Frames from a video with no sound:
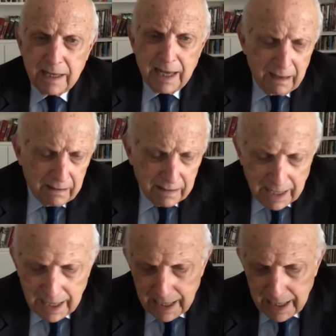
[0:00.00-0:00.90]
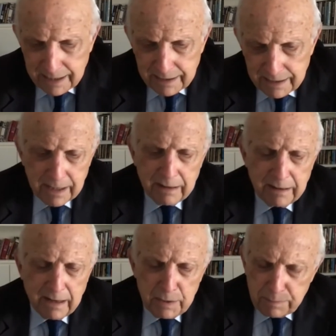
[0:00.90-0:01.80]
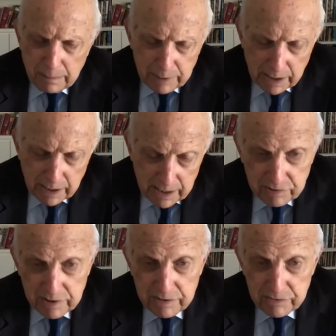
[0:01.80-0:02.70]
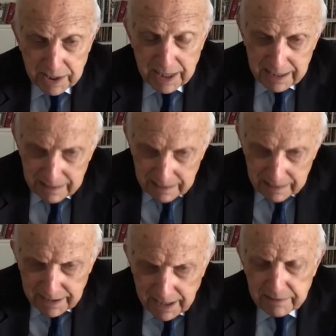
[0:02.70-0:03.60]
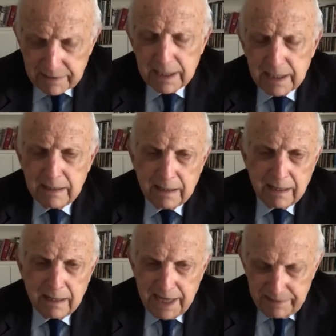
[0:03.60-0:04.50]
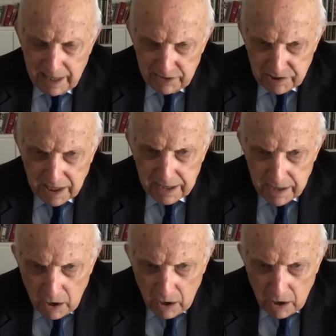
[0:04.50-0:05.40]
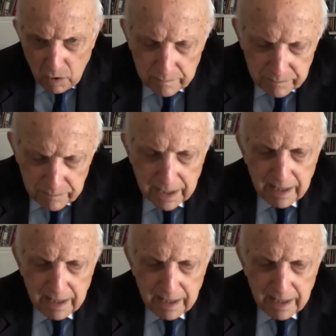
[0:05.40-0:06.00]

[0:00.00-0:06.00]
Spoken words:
and other publications in it that they said no.